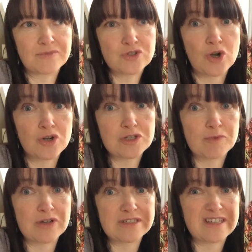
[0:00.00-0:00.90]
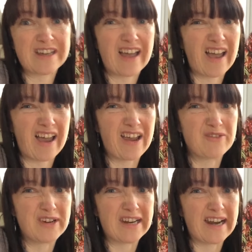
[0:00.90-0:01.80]
talks about, I
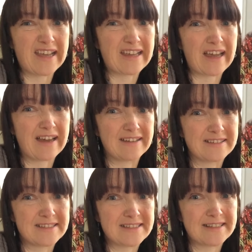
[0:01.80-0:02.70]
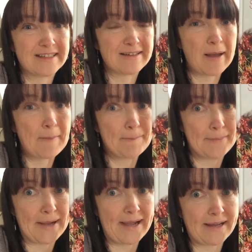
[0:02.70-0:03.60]
really like and
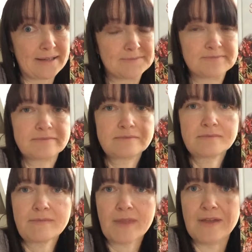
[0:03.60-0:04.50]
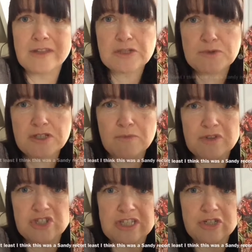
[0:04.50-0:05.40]
buy. And this was
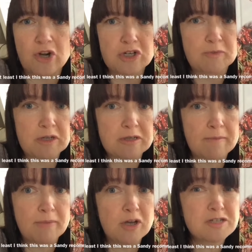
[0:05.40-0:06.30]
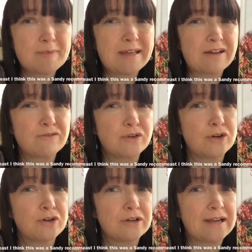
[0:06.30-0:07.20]
something she talked about possibly in a
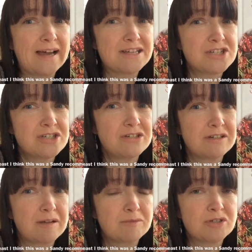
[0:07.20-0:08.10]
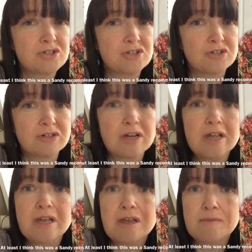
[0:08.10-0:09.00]
vlog last year, I'm not sure.
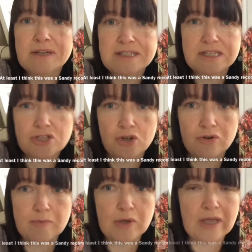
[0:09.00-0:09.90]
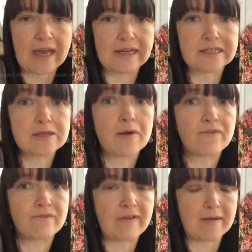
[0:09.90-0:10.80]
But it's this cookery book, and it's a
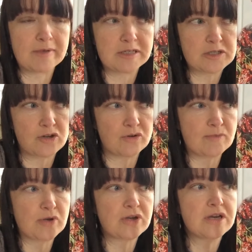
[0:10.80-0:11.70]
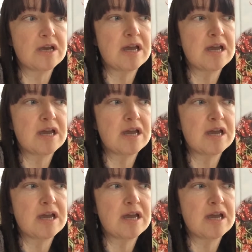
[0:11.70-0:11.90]
fabulous cookery book.